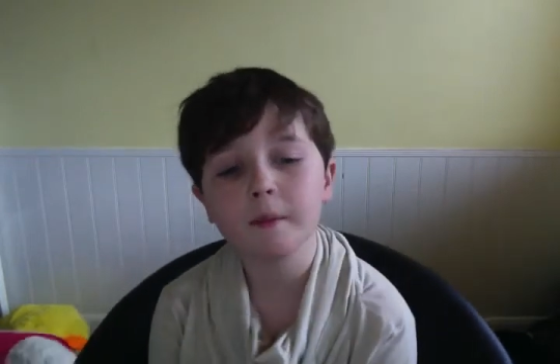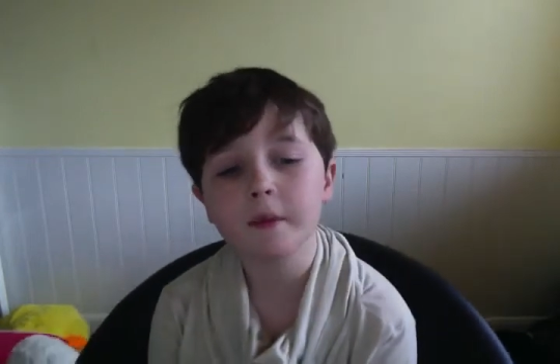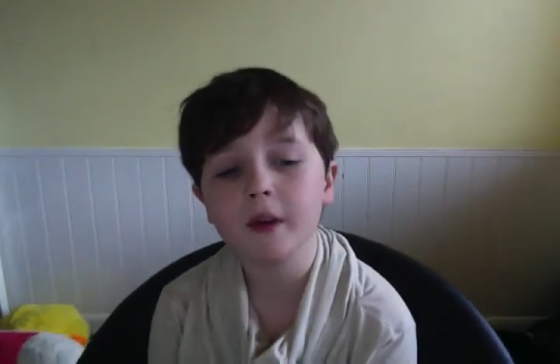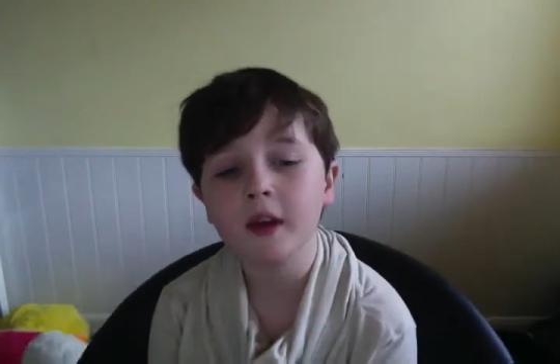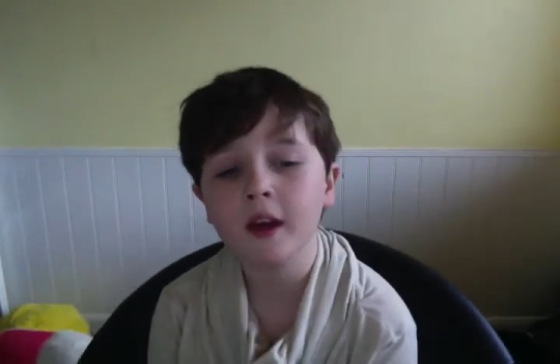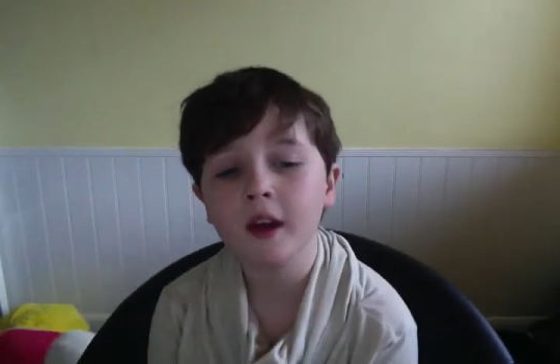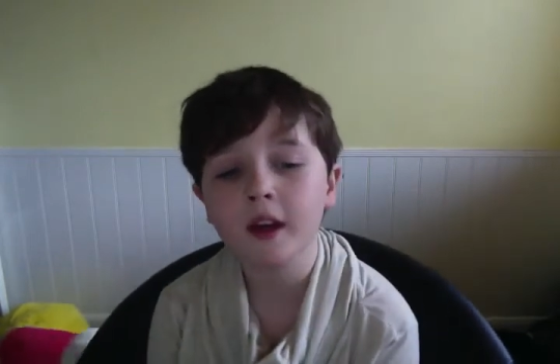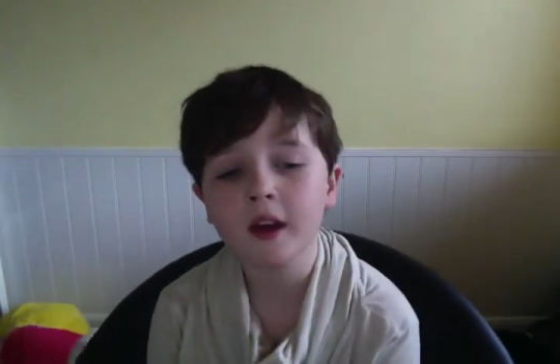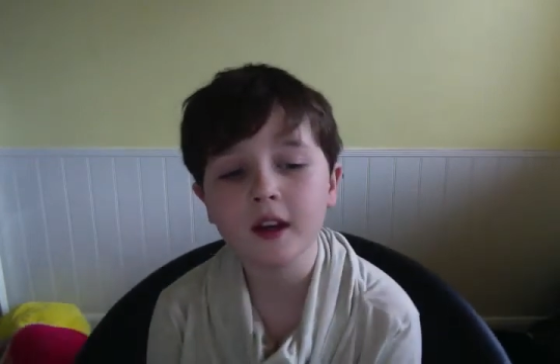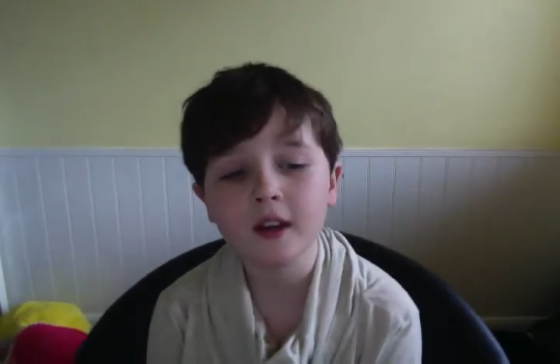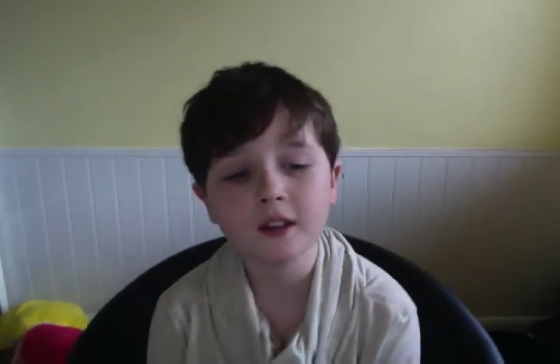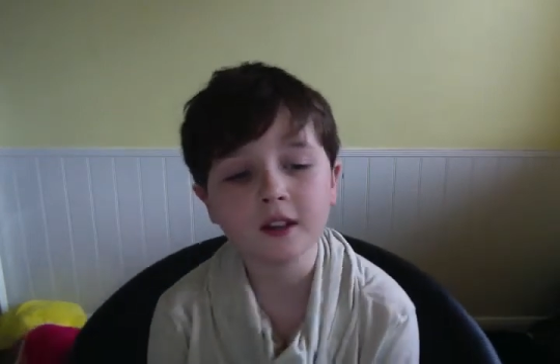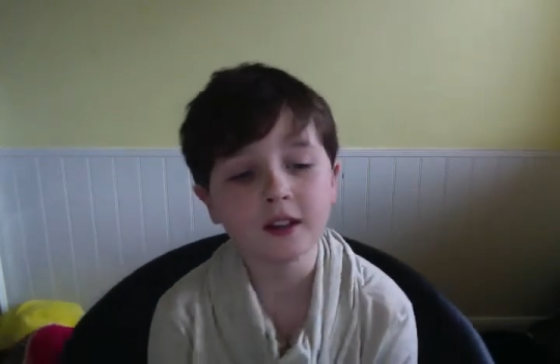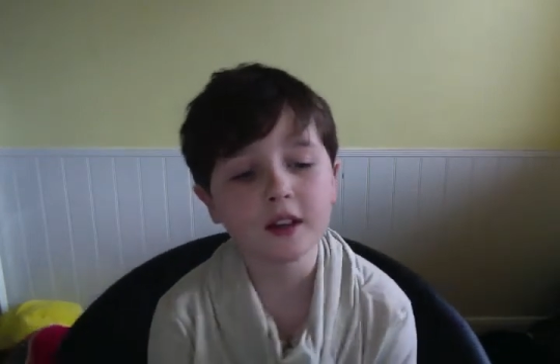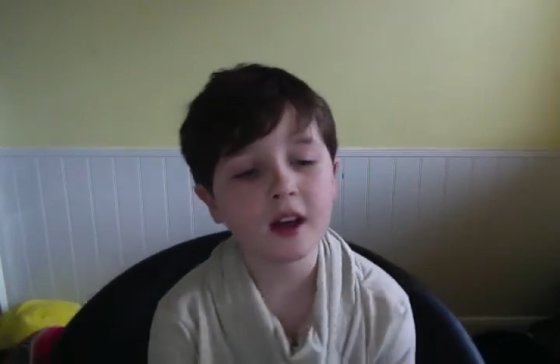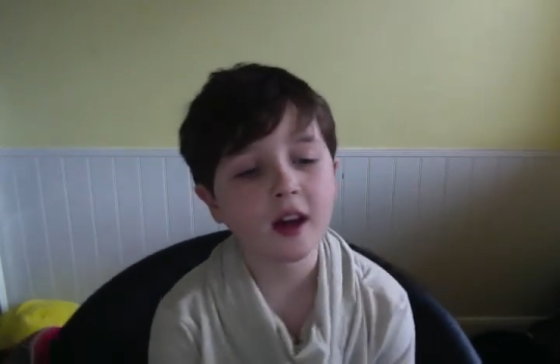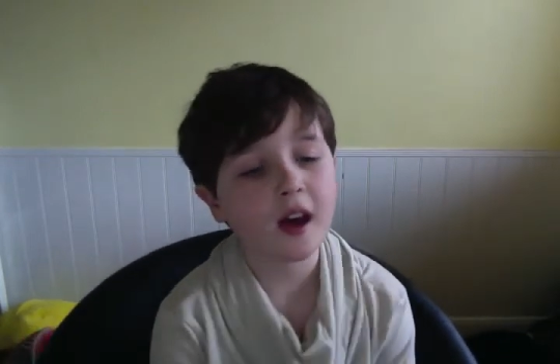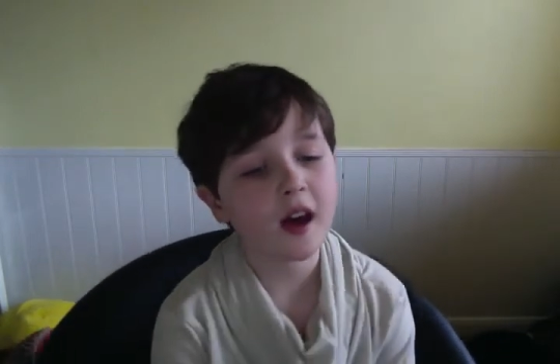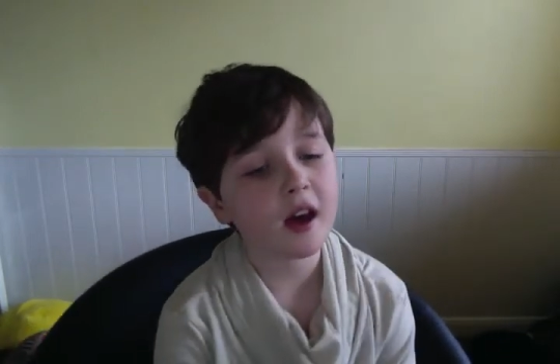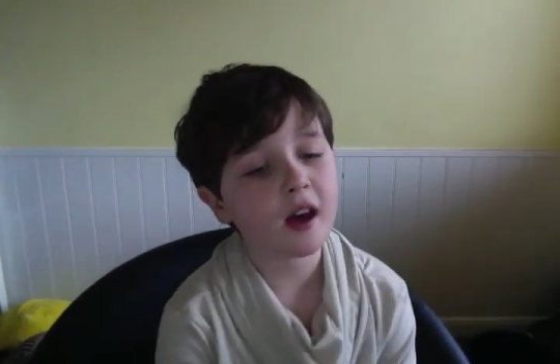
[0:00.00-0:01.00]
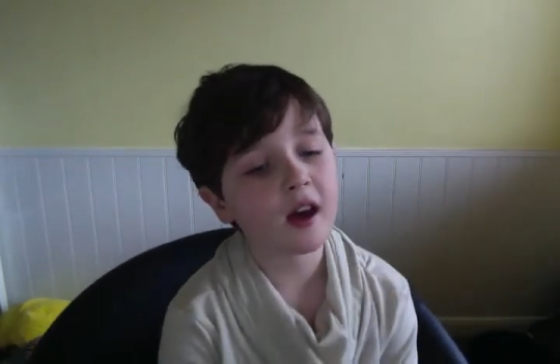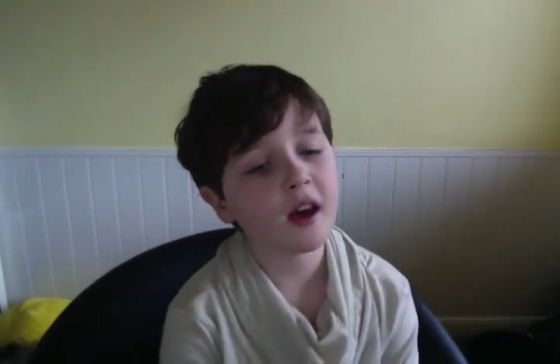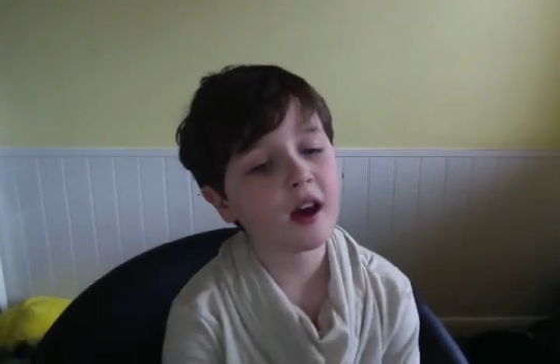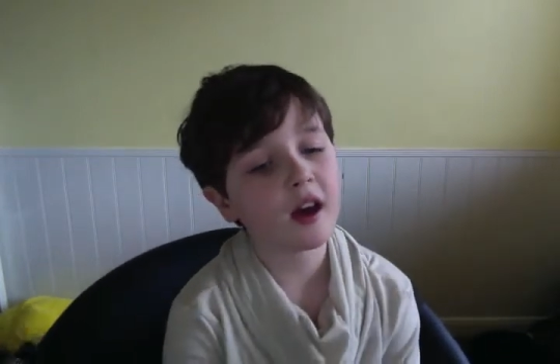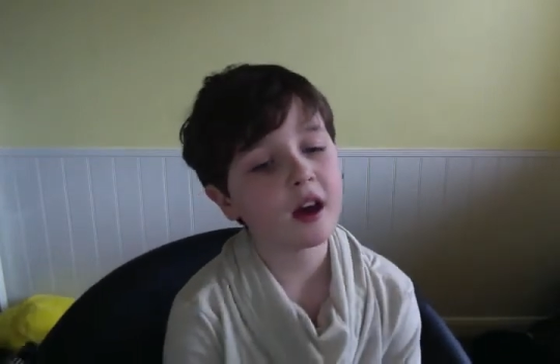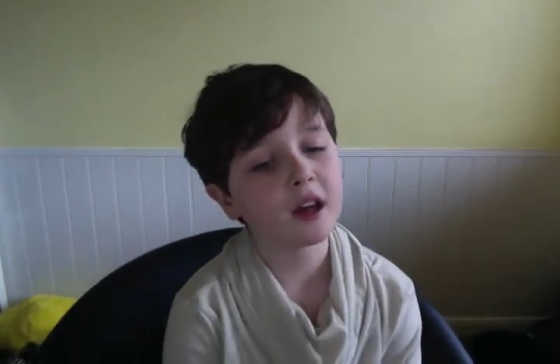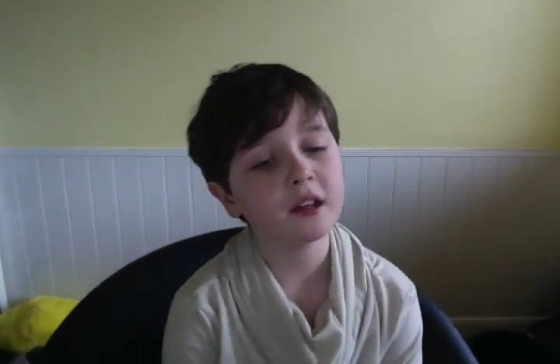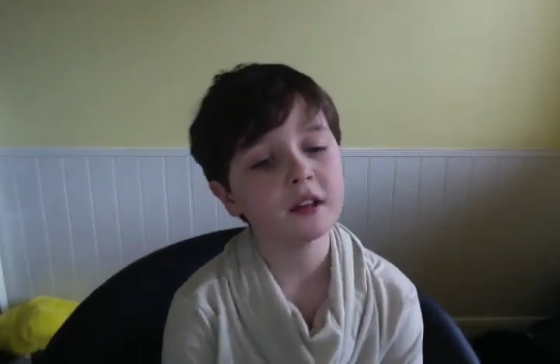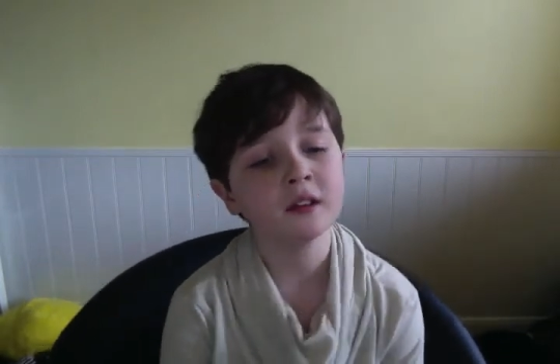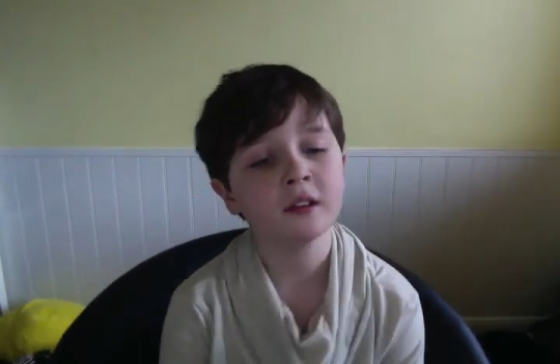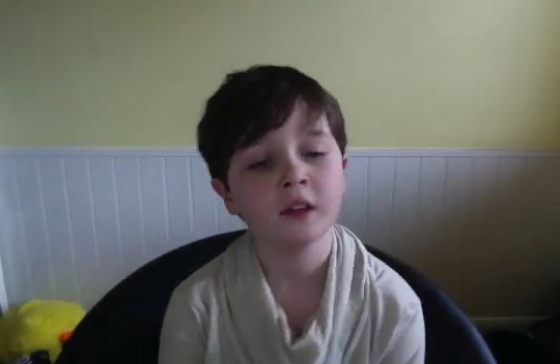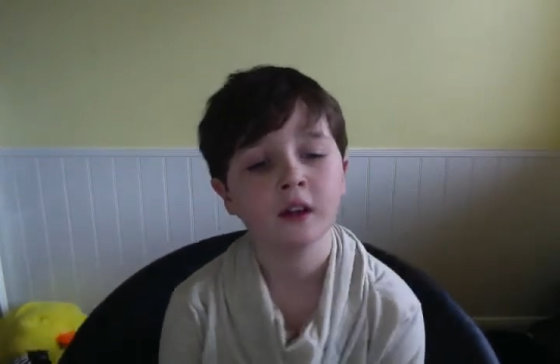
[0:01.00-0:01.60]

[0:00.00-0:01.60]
being scared,